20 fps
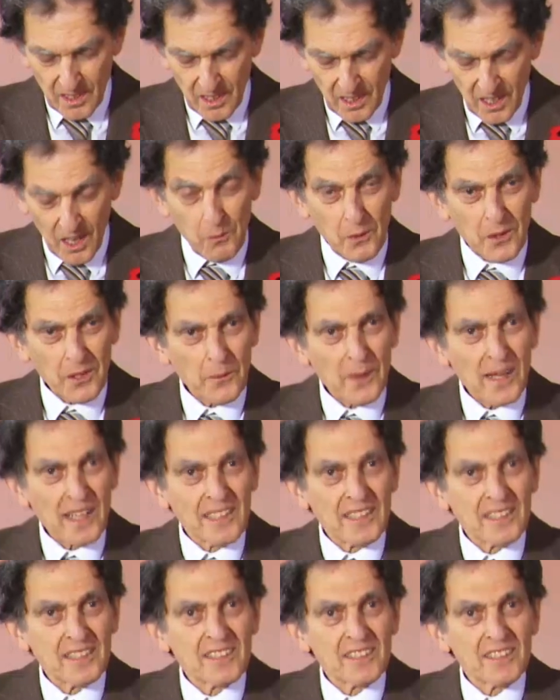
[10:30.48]
I want to
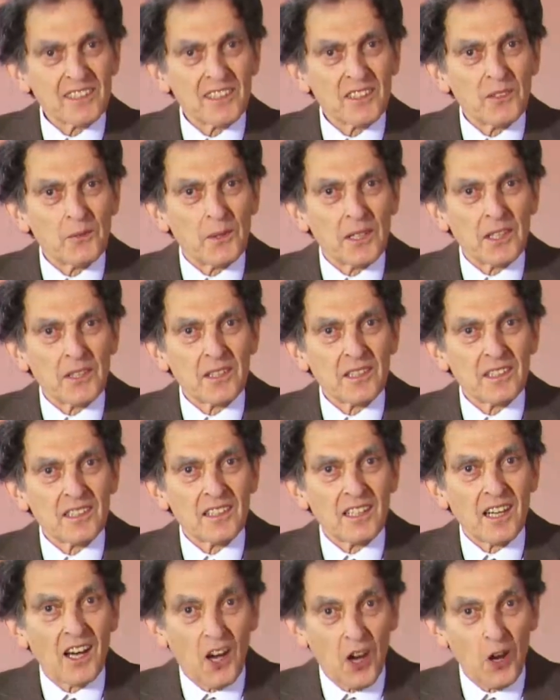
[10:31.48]
end with
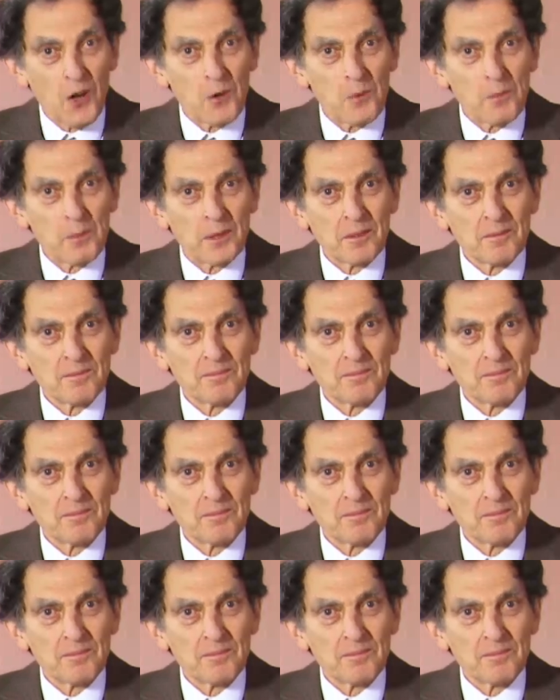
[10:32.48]
hope.